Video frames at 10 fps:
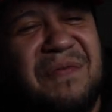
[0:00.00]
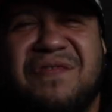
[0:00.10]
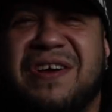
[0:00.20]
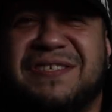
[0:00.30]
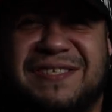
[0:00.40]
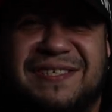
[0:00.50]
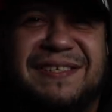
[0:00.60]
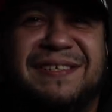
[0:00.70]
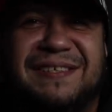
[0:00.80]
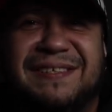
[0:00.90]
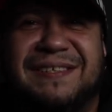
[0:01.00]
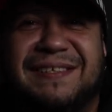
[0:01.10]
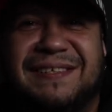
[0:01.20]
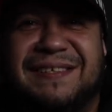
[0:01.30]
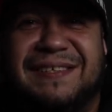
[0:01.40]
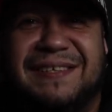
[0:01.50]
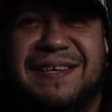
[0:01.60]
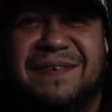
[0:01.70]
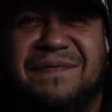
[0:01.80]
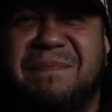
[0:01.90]
rust
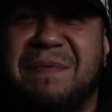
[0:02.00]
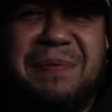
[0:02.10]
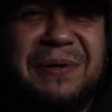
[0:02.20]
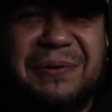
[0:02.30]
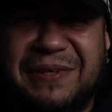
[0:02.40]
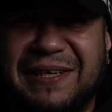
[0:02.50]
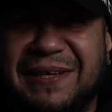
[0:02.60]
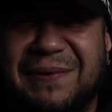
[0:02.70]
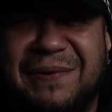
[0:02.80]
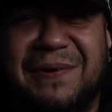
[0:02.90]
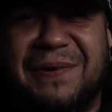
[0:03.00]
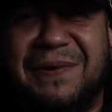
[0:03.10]
from a building or